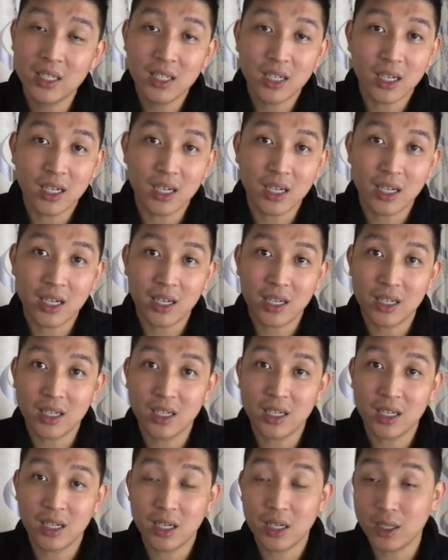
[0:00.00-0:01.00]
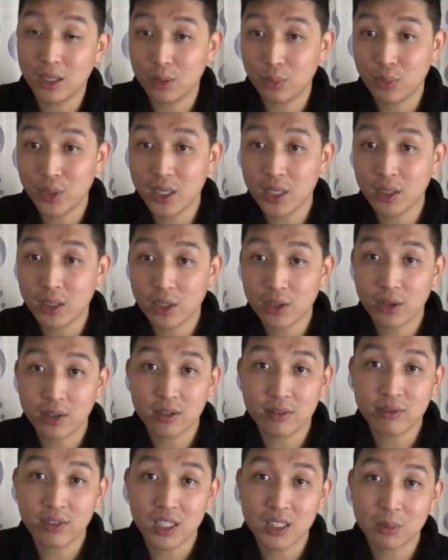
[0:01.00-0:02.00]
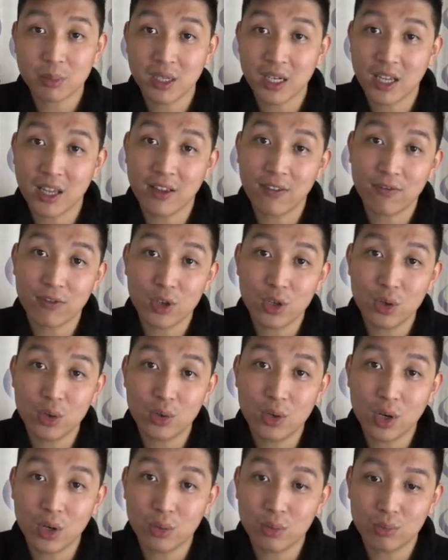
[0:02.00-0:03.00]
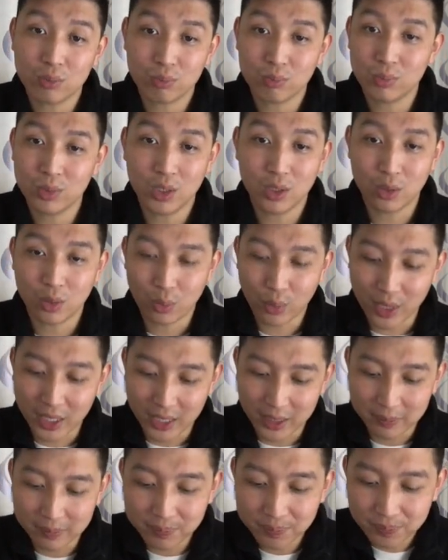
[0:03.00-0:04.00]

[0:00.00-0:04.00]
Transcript: a recurring investment if you don't want it.